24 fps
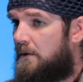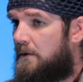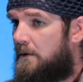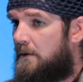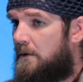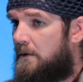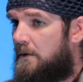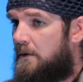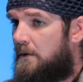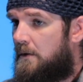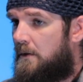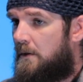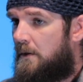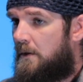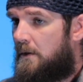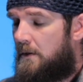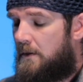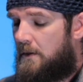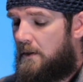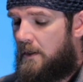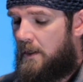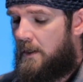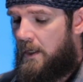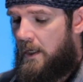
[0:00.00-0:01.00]
Mm-hmm.
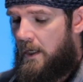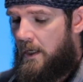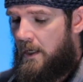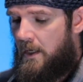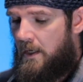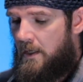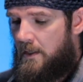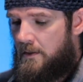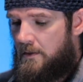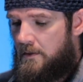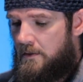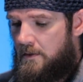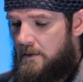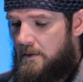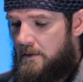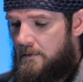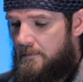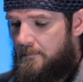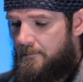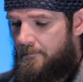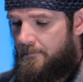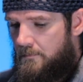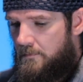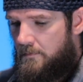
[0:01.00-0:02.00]
And
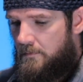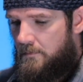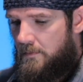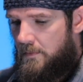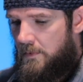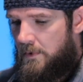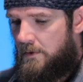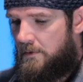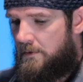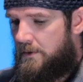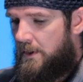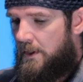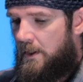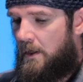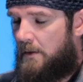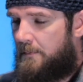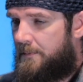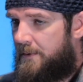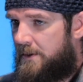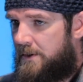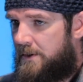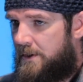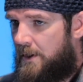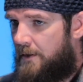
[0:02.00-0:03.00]
you can
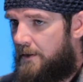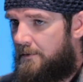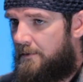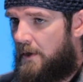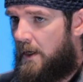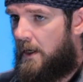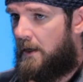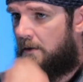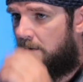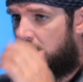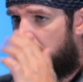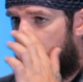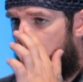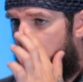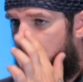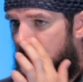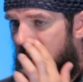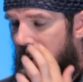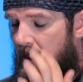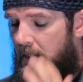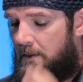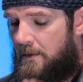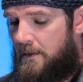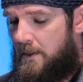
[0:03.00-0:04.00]
help each other out a little bit.